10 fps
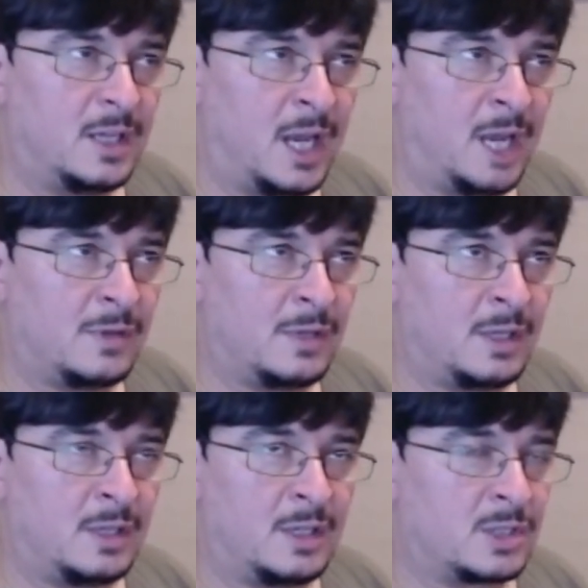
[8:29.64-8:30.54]

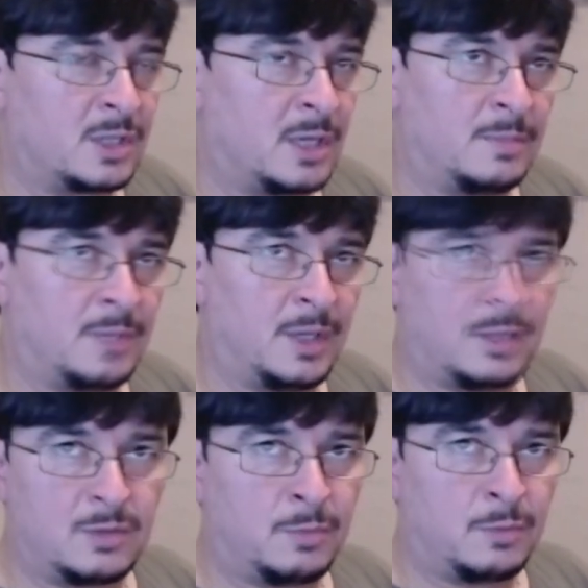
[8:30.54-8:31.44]
everything is going to
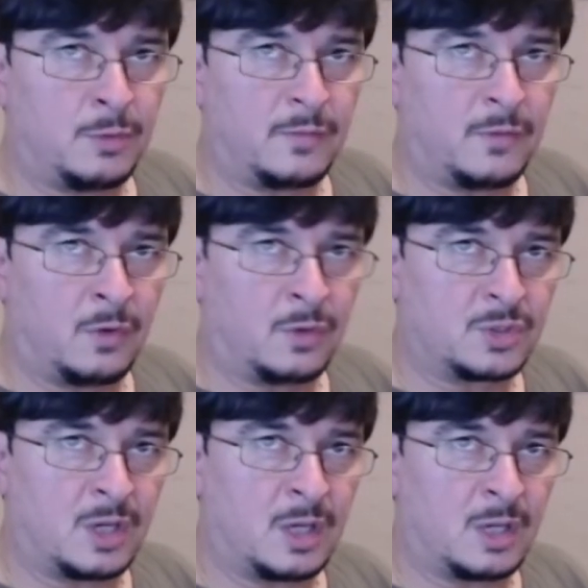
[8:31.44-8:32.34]
be
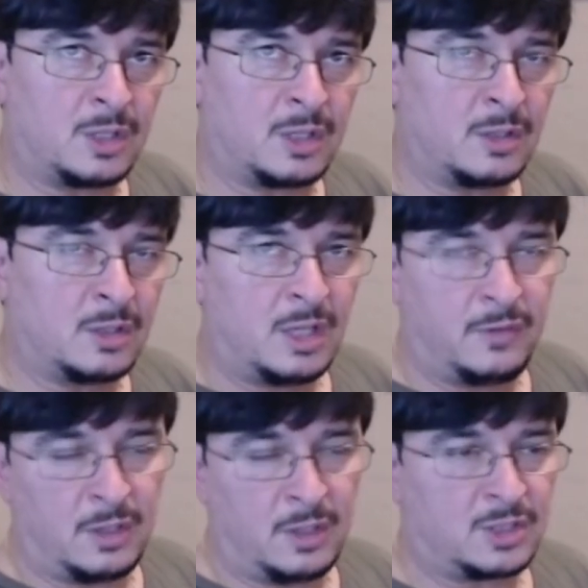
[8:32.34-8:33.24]
2.4. So,
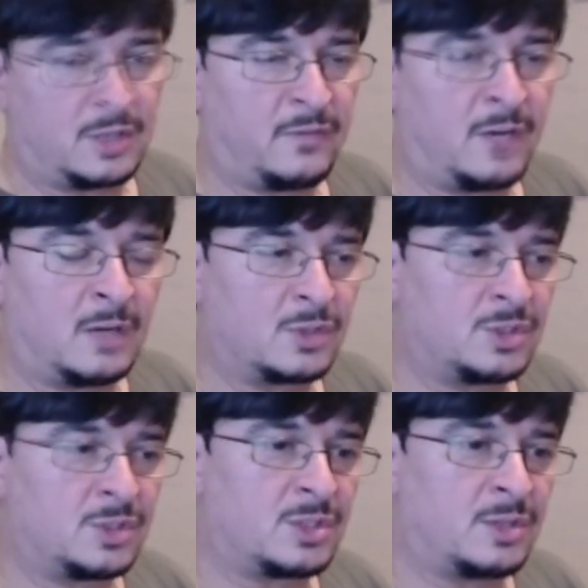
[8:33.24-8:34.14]
if you've got, say, 5
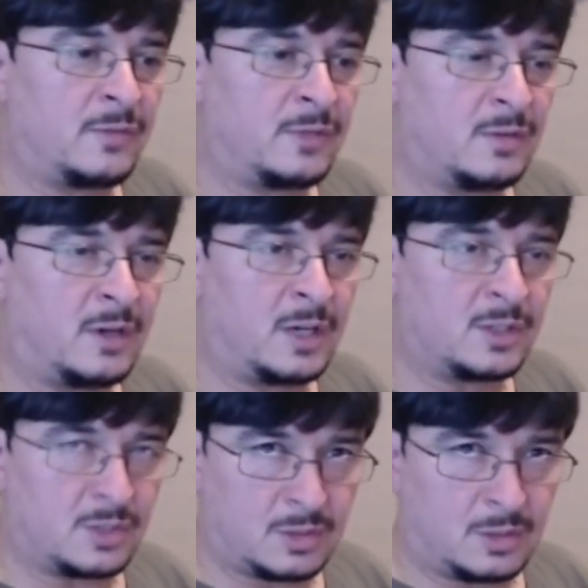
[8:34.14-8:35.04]
or 6 different
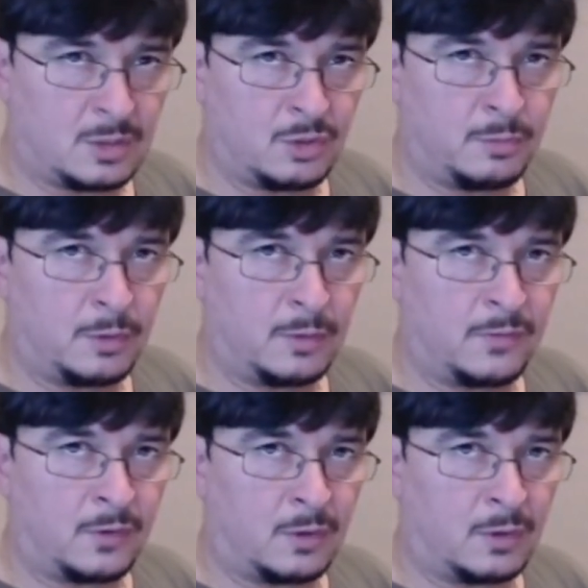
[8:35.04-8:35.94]
devices on
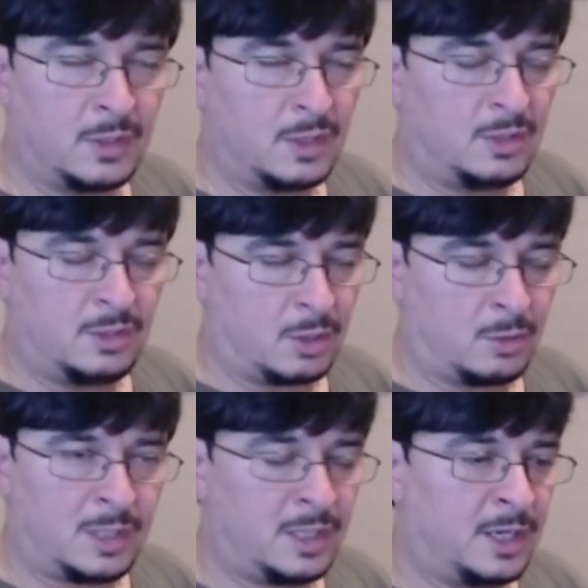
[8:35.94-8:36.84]
2.4, you're
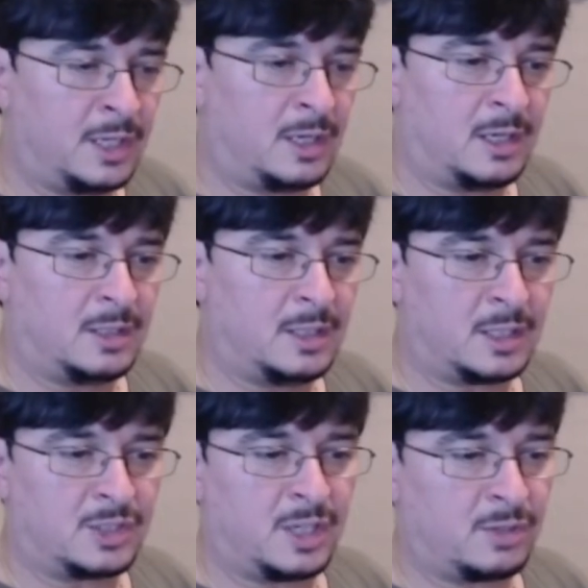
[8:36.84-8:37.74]
quickly going to
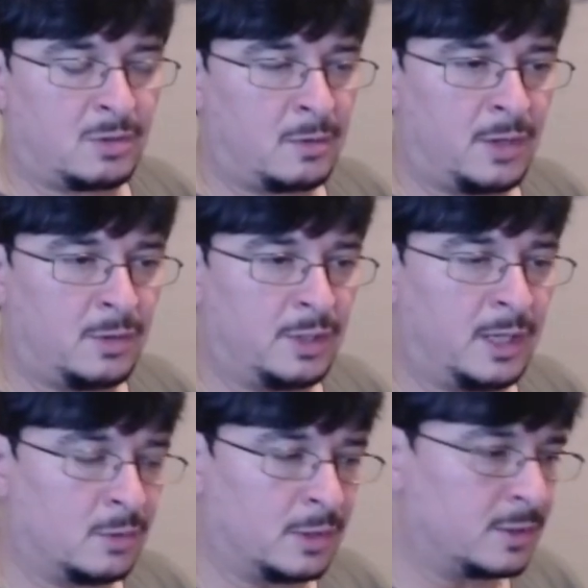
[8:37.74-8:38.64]
saturate your
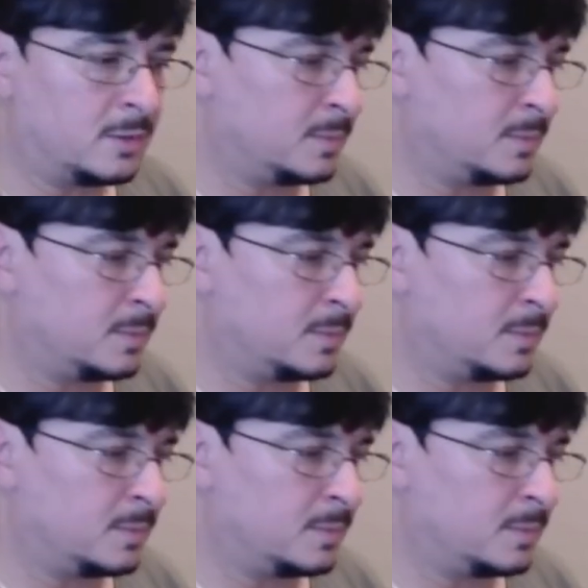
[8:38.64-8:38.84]
network.